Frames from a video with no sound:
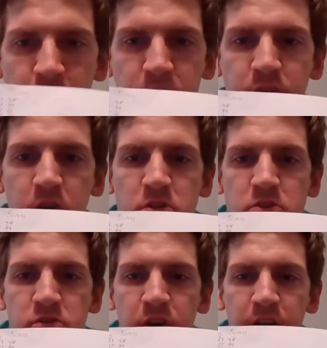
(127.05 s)
My
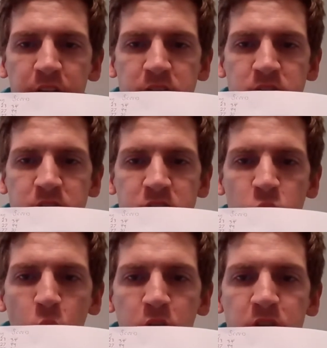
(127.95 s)
first range is
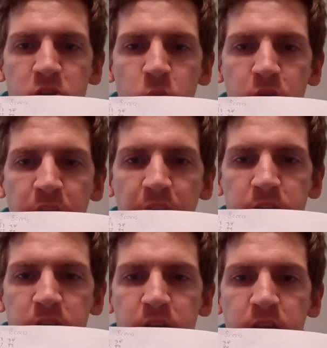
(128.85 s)
20 to 28.